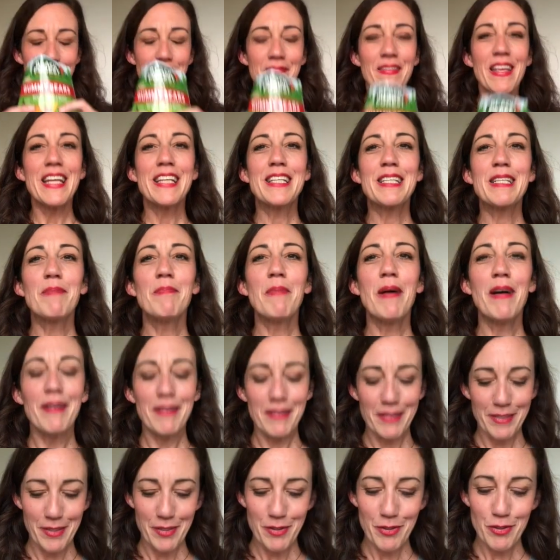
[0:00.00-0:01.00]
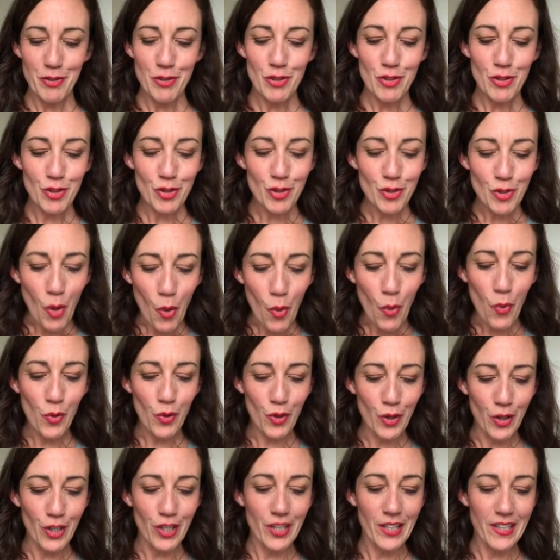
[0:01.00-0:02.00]
It smells so
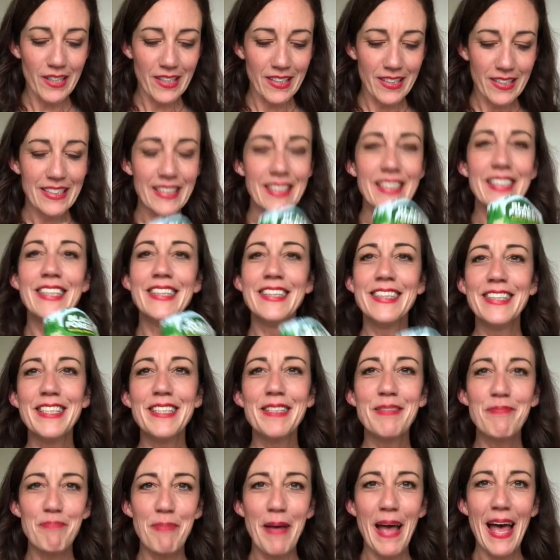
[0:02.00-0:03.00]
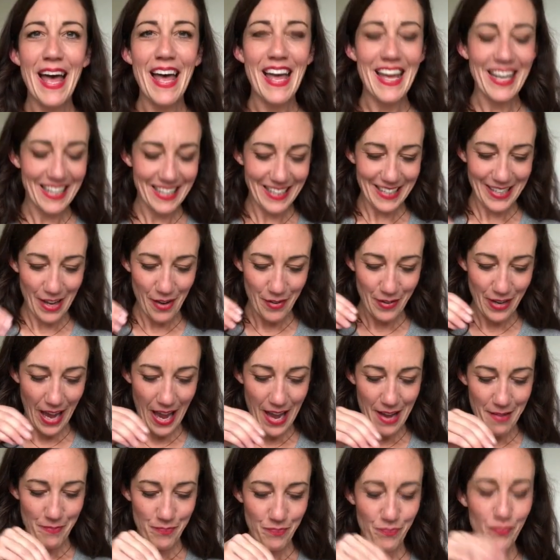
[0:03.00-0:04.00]
good in this bag.
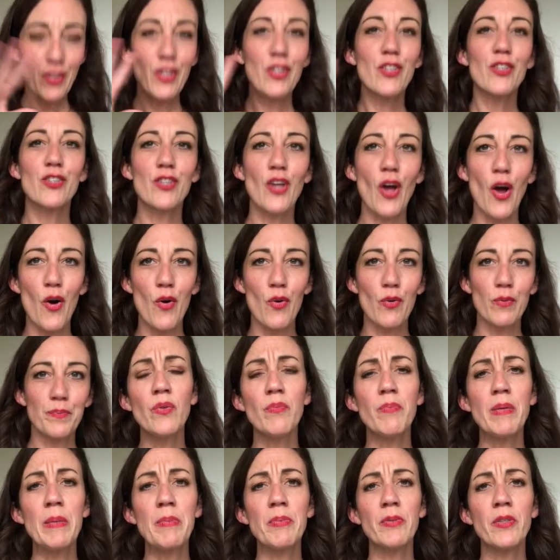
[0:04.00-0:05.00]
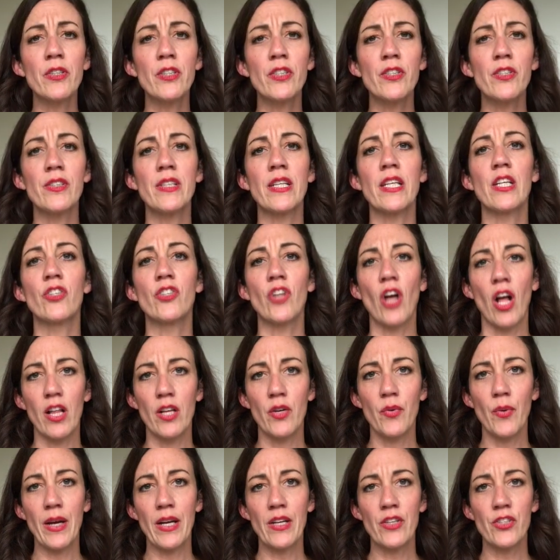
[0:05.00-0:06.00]
Okay, so people are using Jolly
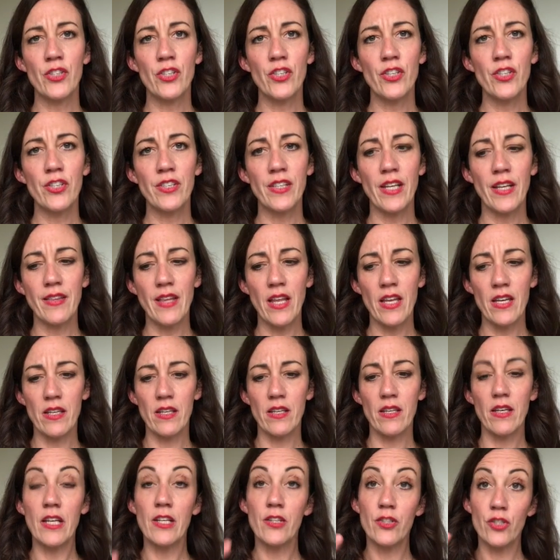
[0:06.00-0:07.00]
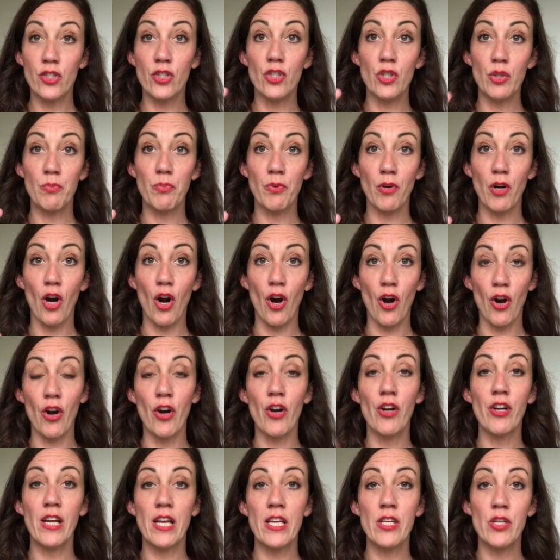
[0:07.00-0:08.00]
Ranchers, and then it's super
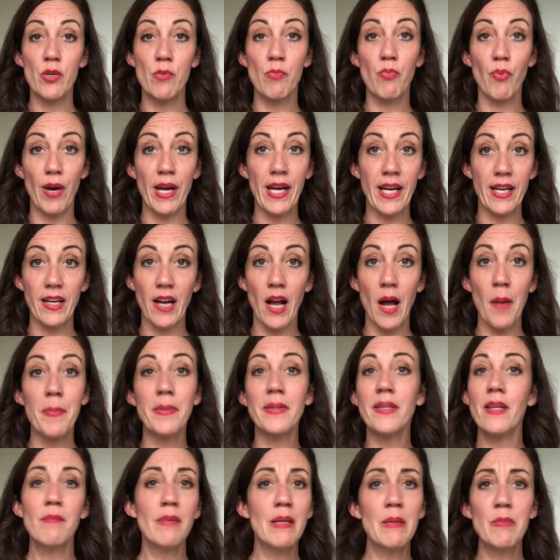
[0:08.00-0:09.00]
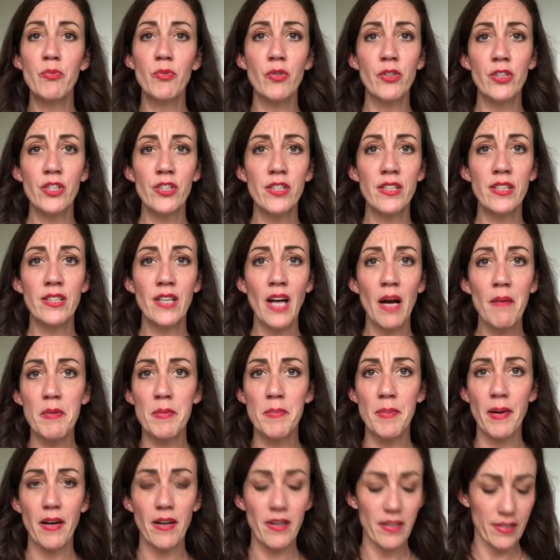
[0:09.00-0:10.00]
hard and you break it up, and then people are using gummy
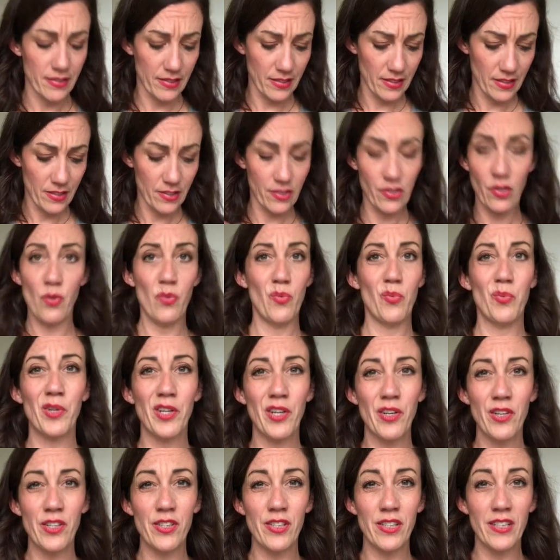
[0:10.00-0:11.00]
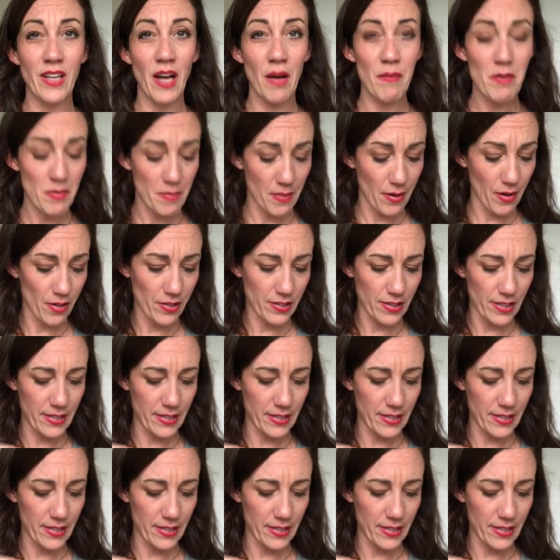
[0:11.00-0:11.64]
bears. So we're using gummy bears.